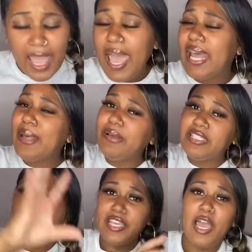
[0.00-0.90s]
And I'm gonna
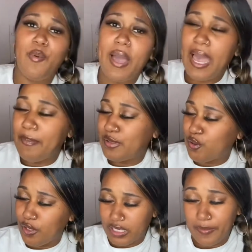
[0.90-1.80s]
tell y'all why I'm
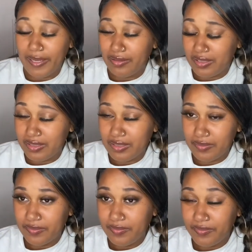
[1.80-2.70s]
talking about this.
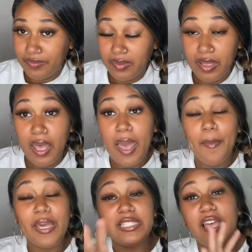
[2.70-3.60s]

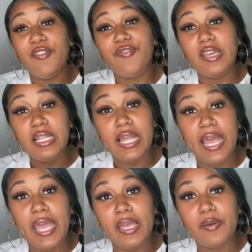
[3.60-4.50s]
Because I feel
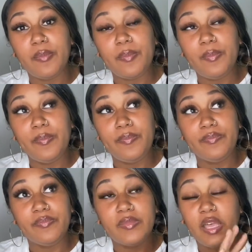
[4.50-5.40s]
like
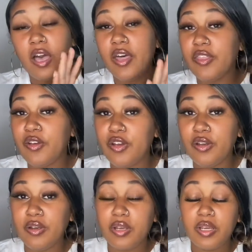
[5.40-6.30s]

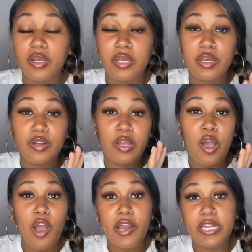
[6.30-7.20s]
other
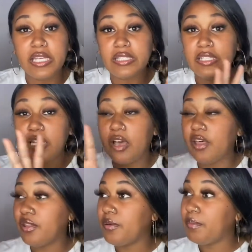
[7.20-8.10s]
artists and
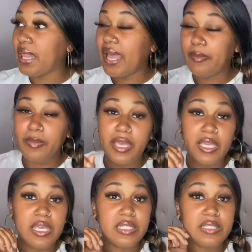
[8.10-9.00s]
other black
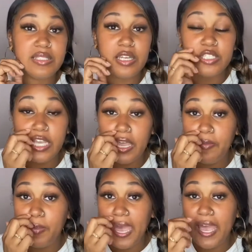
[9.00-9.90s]
men get such a
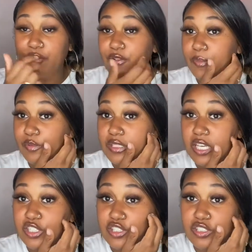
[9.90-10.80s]
bad
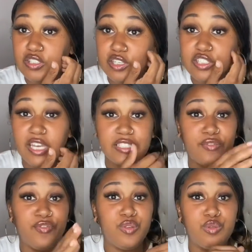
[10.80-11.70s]
reputation, such as
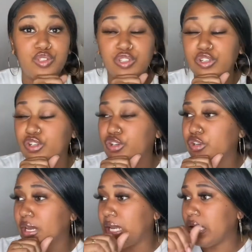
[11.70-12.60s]

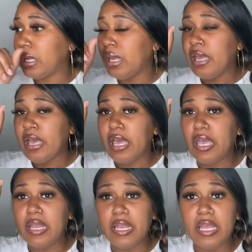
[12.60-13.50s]
Future and
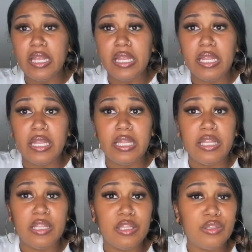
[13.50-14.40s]
and
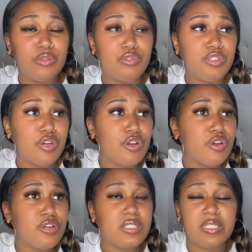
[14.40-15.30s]
and the Lil
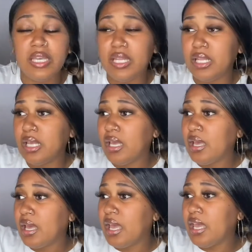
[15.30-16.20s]
Durks and
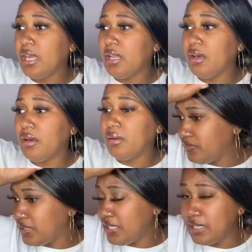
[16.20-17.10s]
and um,
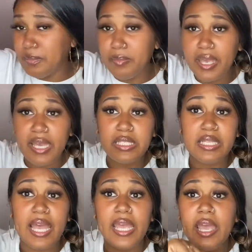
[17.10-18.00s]
D M X,
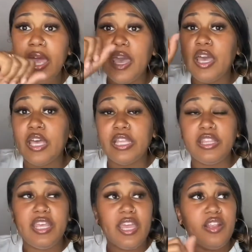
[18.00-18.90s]
like.
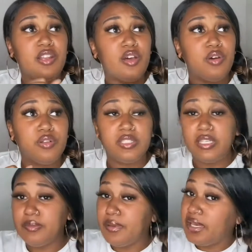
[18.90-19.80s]
They're known.
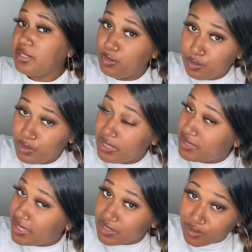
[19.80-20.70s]
D M X, who he
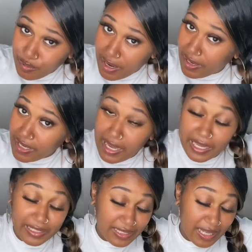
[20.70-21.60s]
take the crown. He
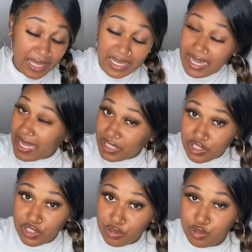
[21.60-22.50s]
has a lot of
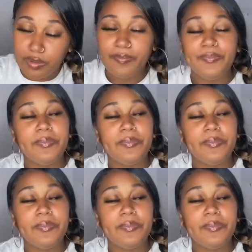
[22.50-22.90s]
children.